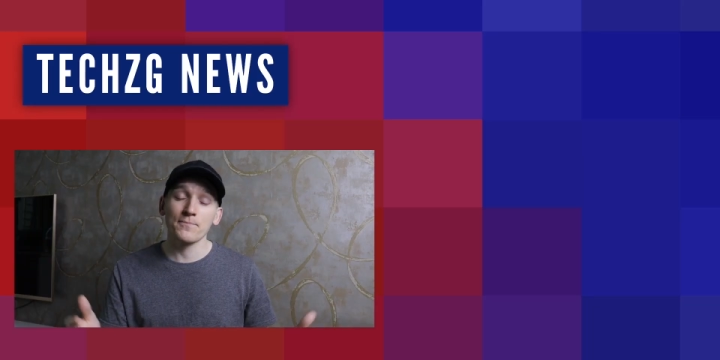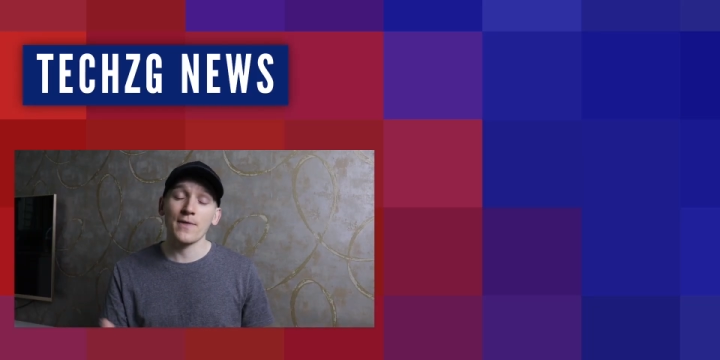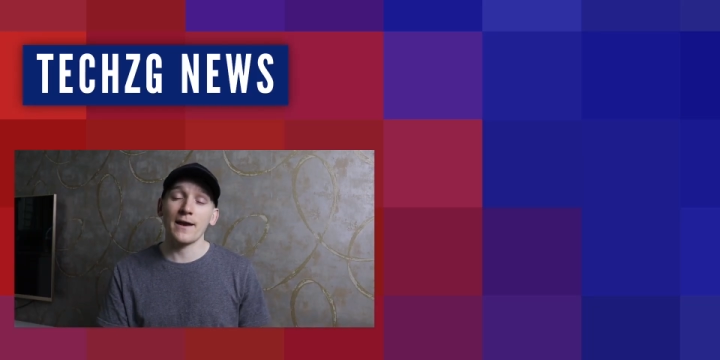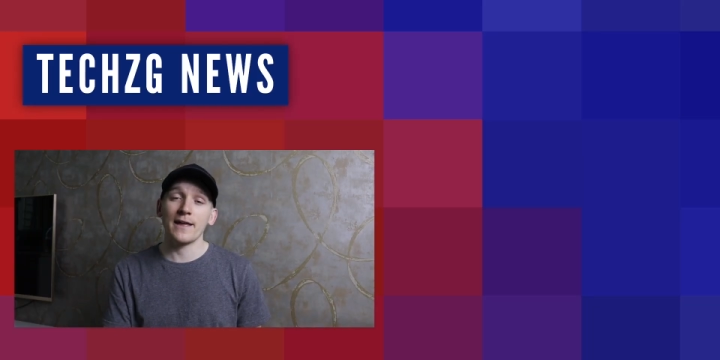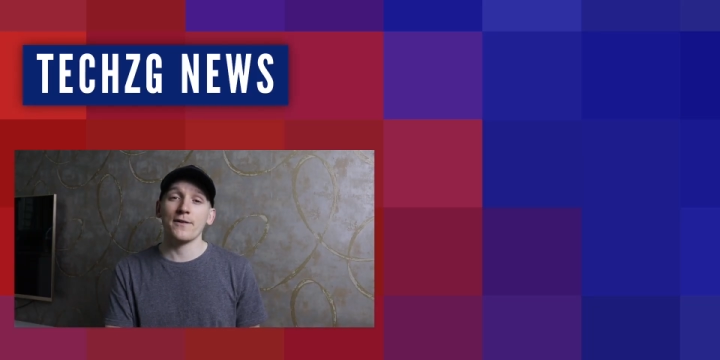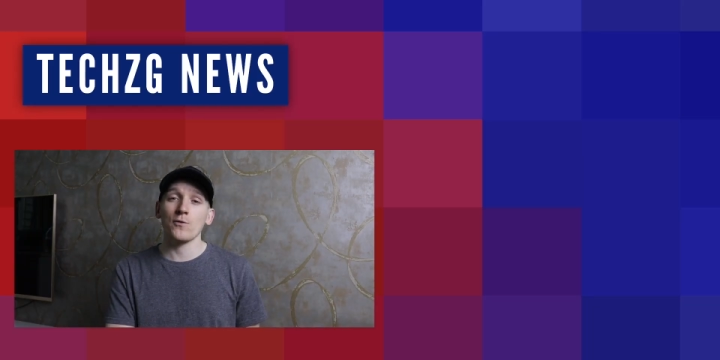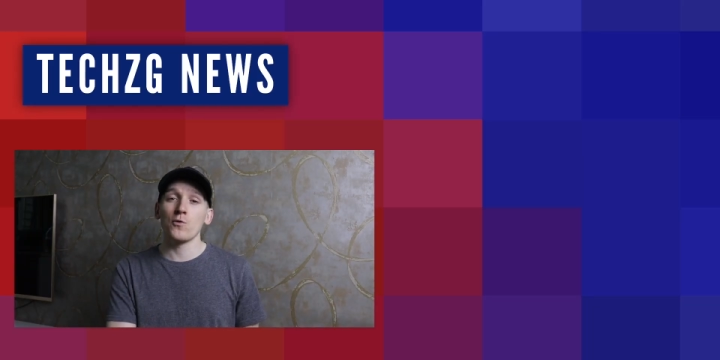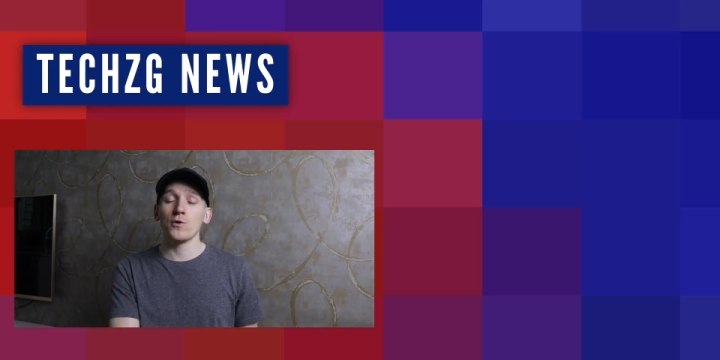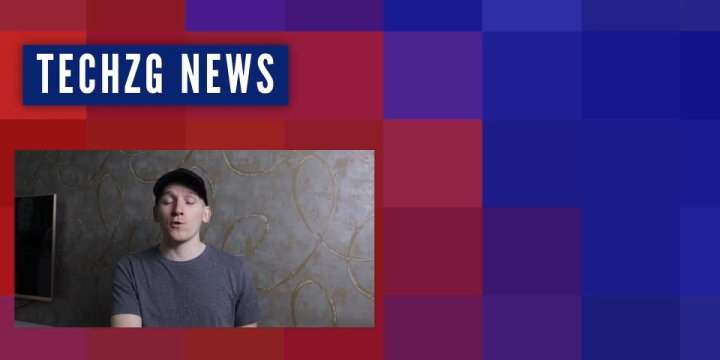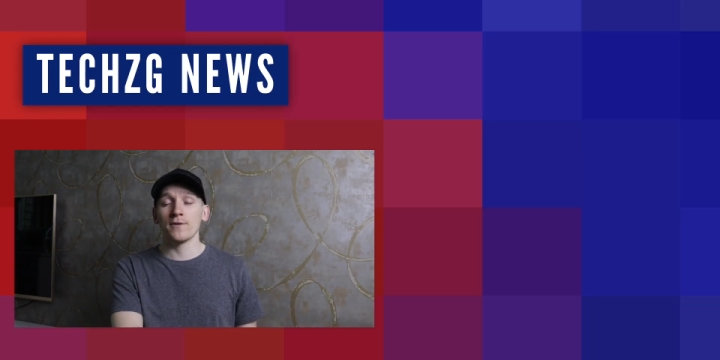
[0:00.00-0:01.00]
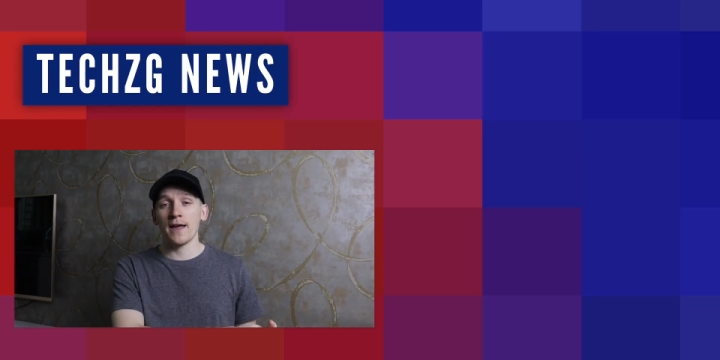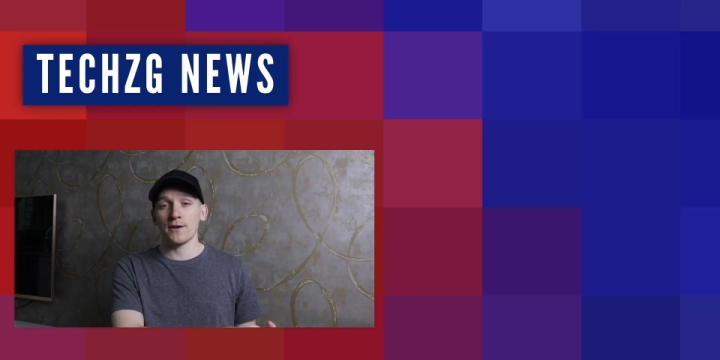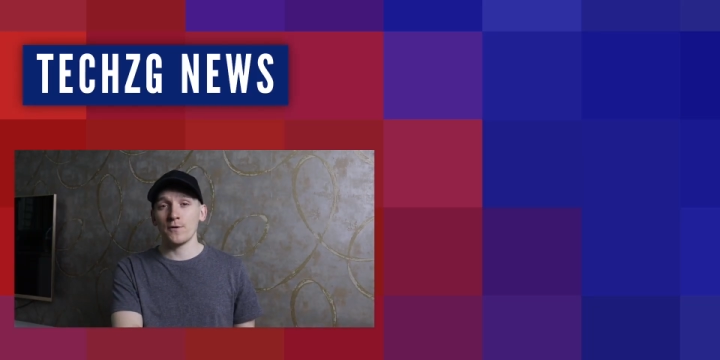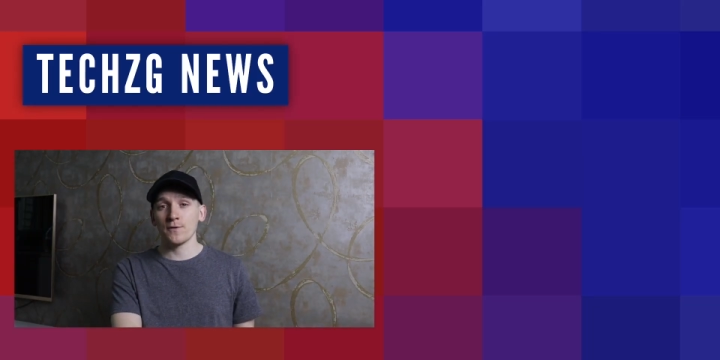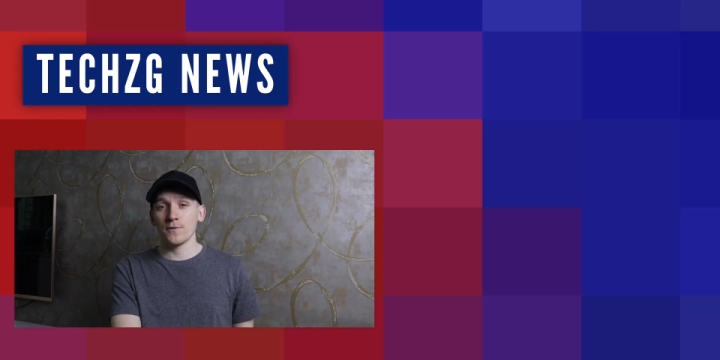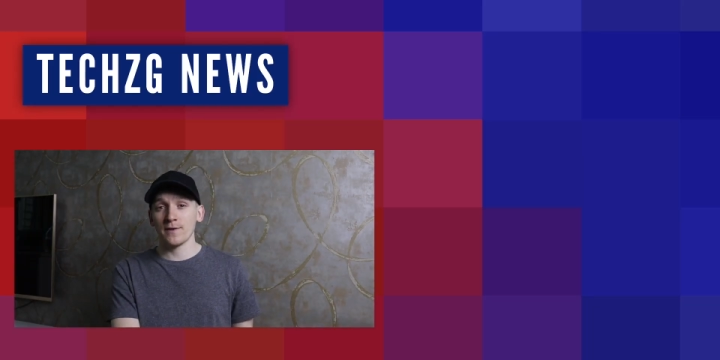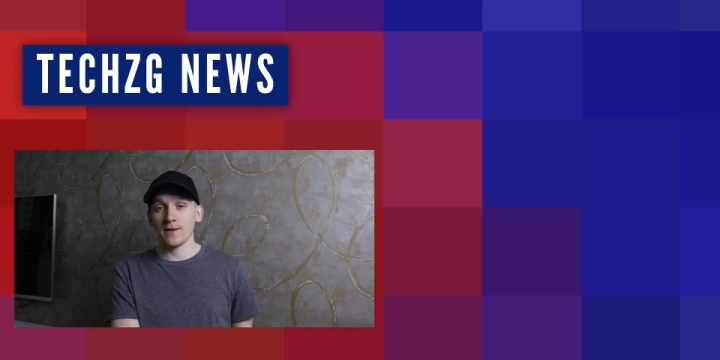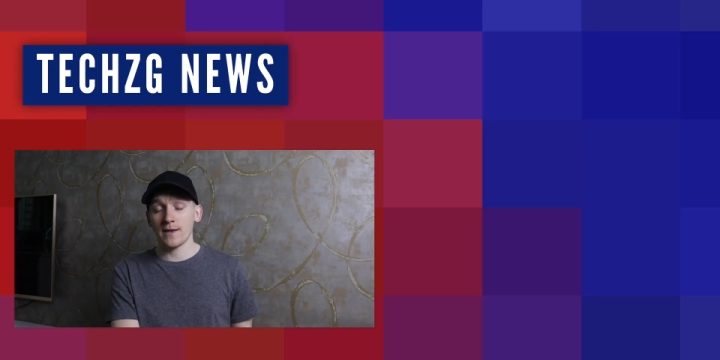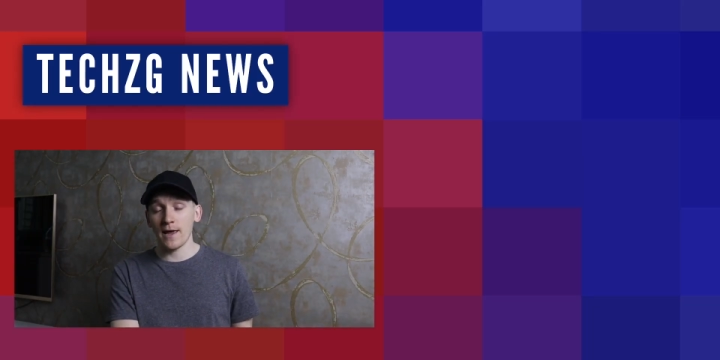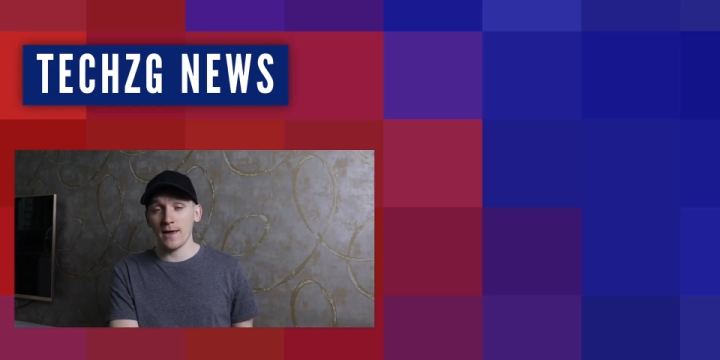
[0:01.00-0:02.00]
that is all your tech news for
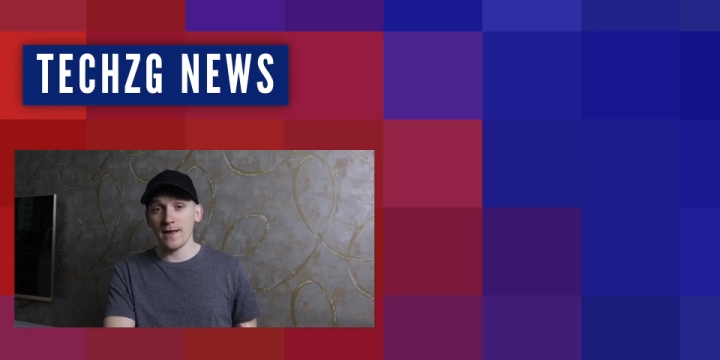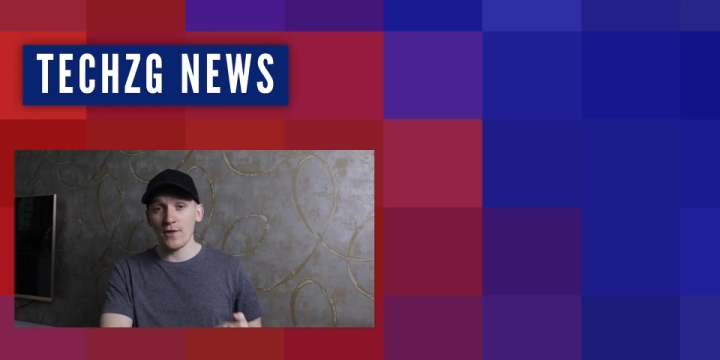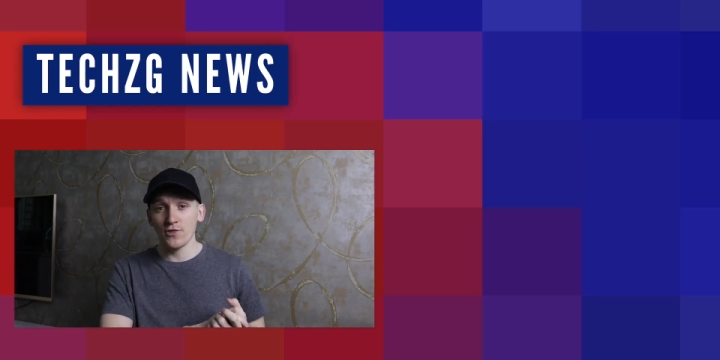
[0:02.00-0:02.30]
today.